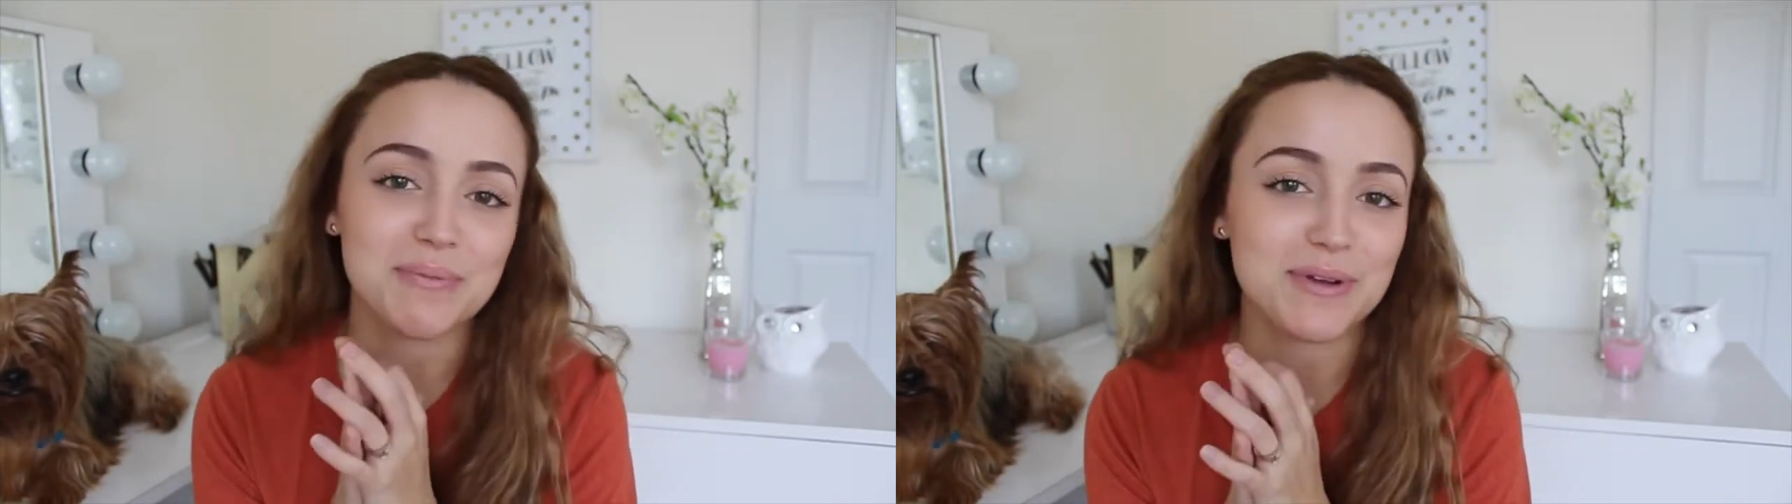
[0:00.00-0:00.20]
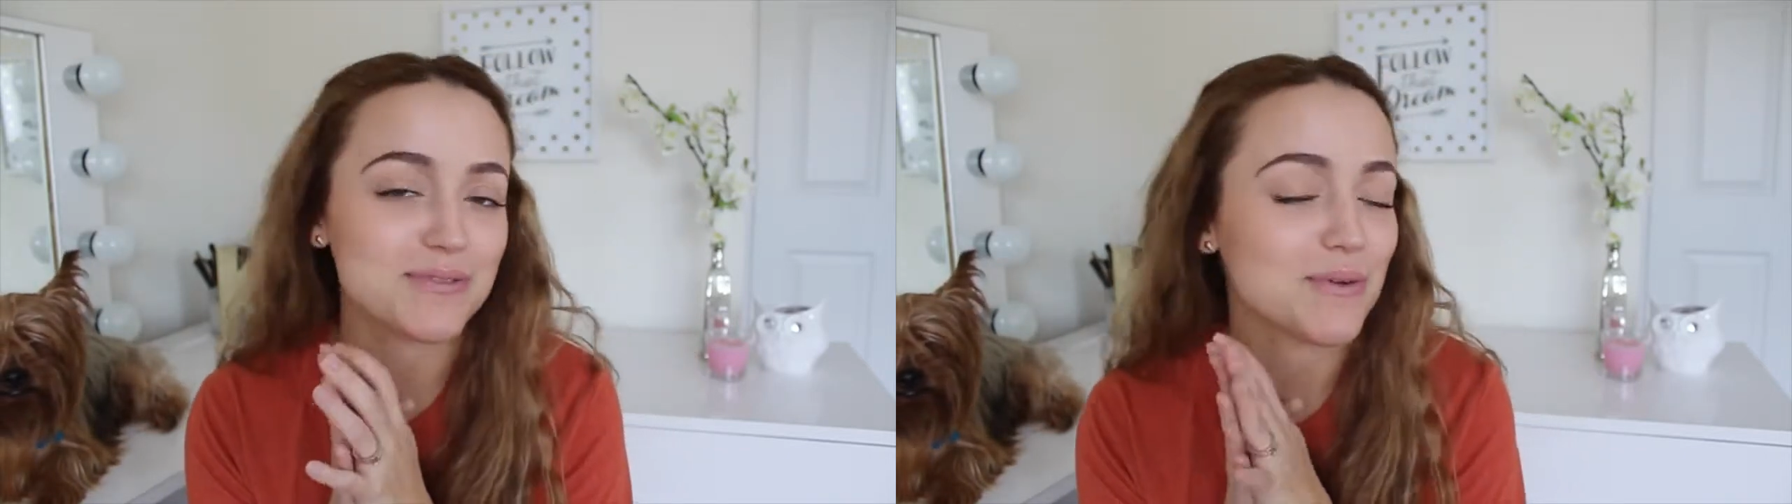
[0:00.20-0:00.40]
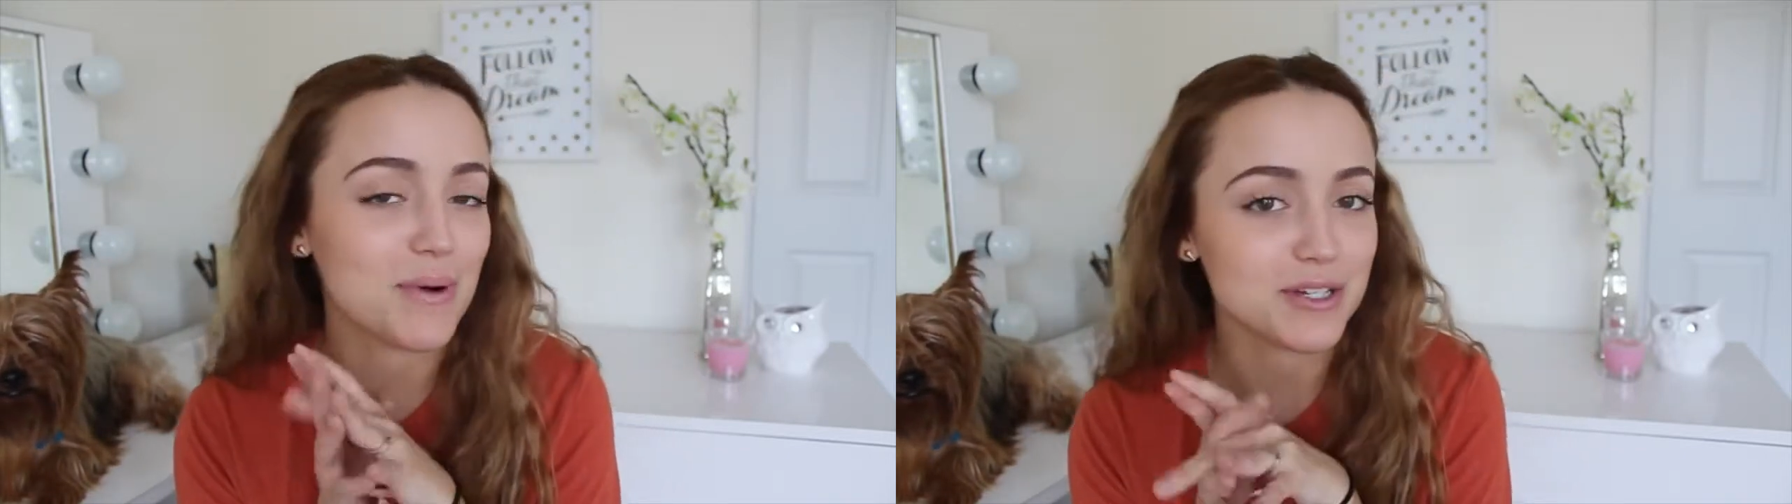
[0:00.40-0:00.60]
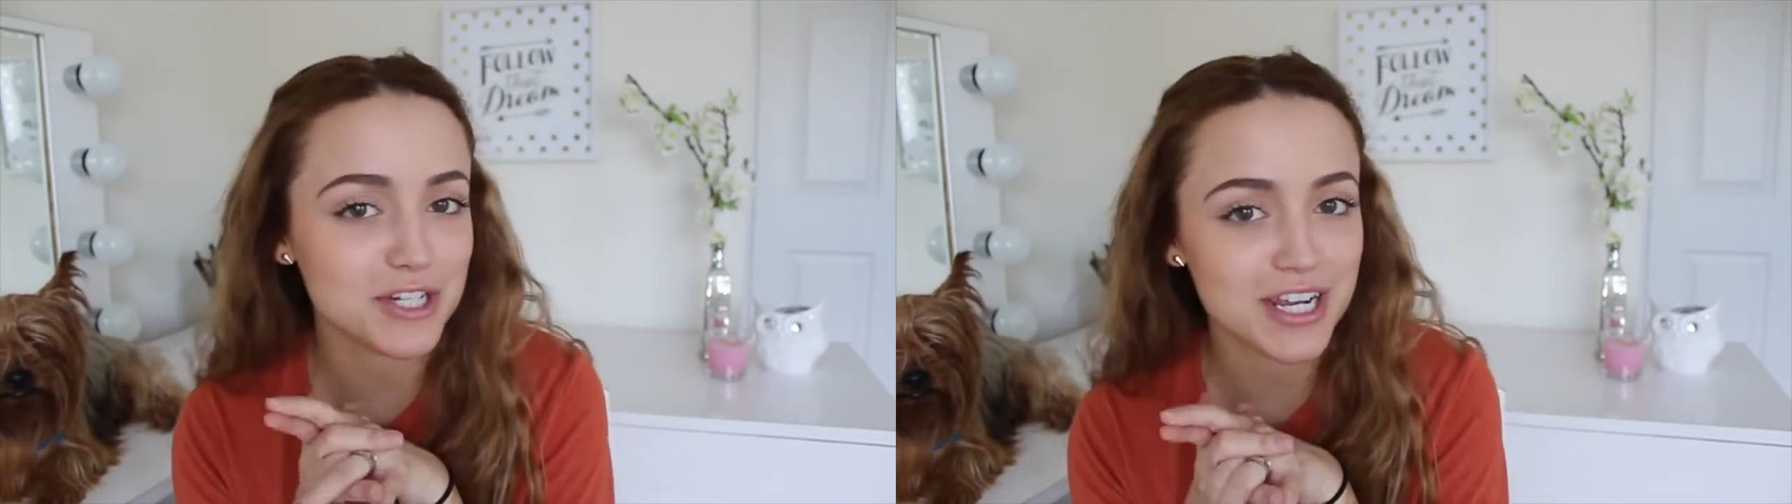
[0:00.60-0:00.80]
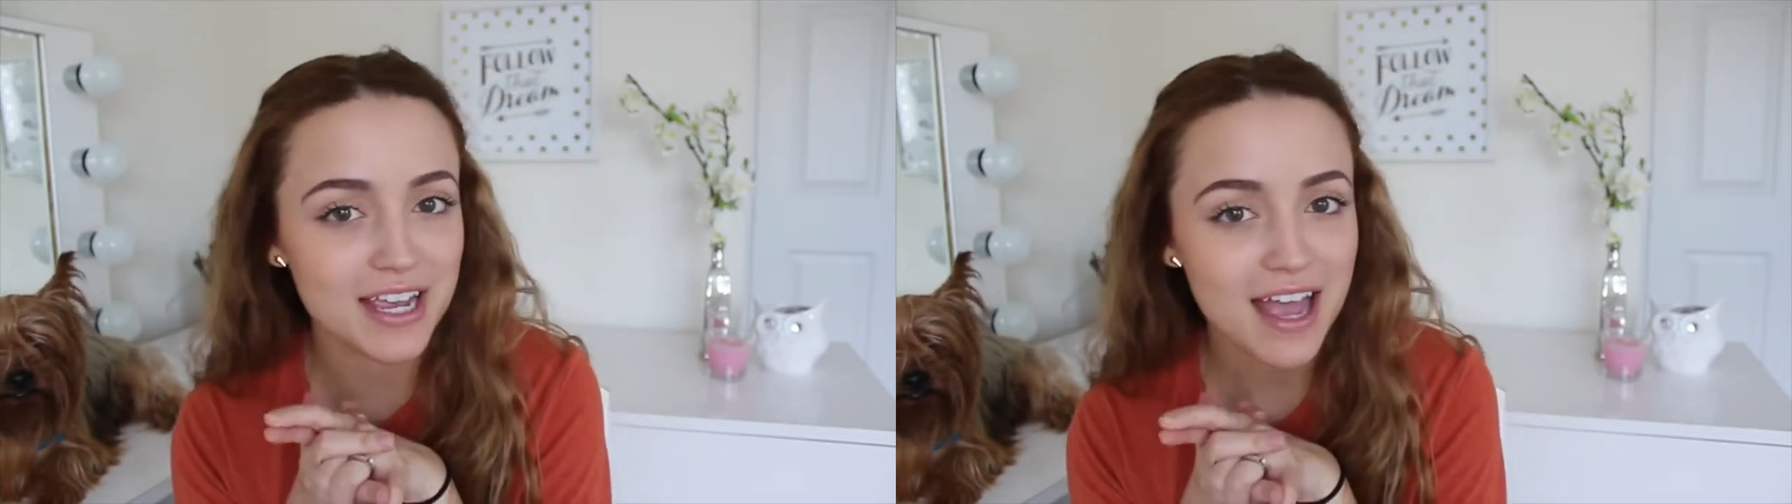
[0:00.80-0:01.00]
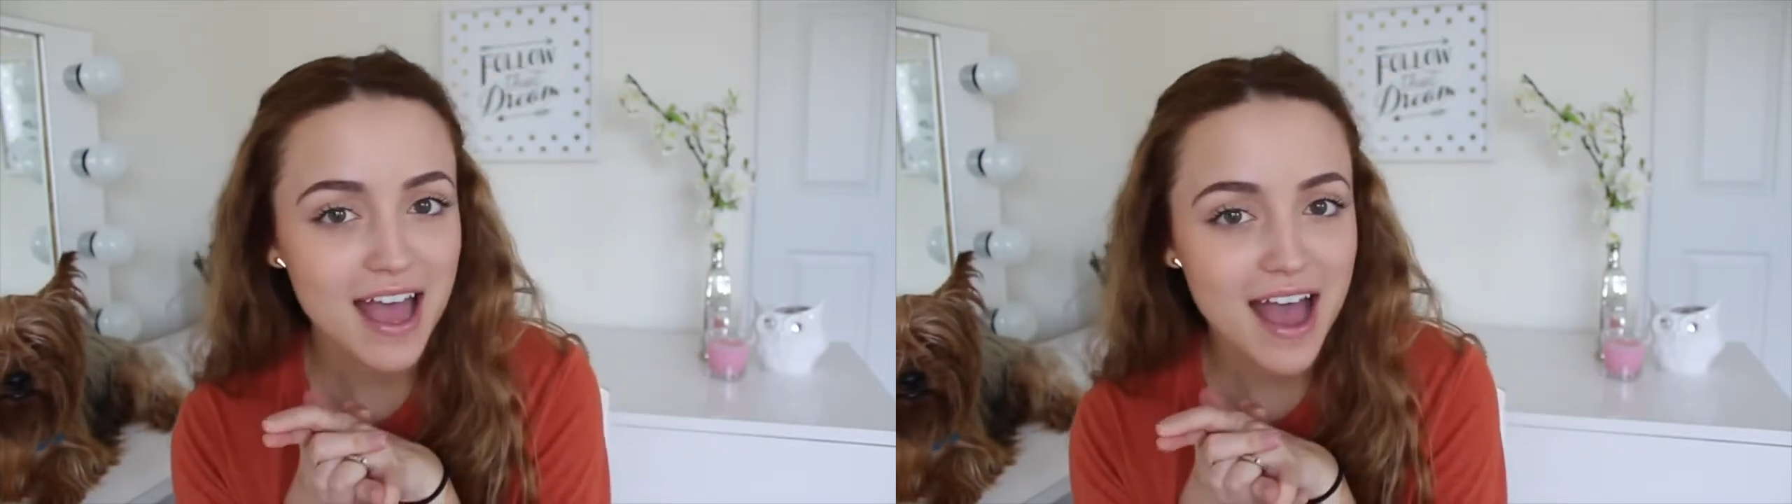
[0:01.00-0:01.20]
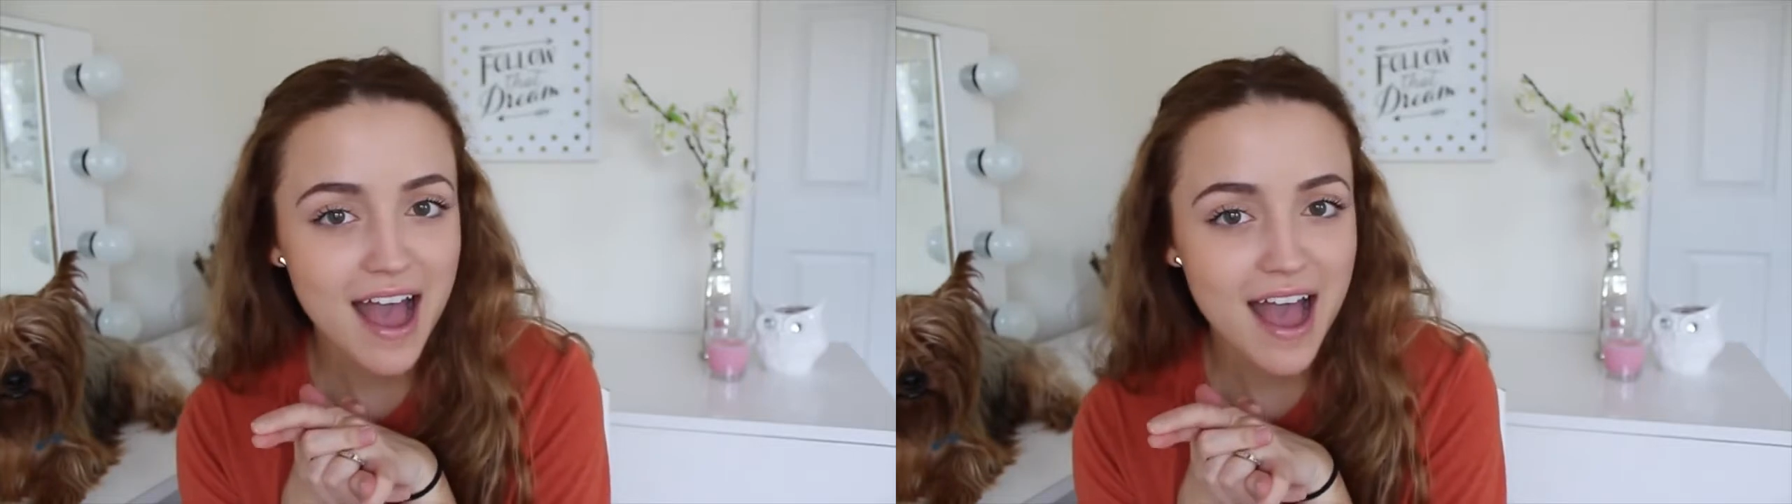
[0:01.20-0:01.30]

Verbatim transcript: so much for watching.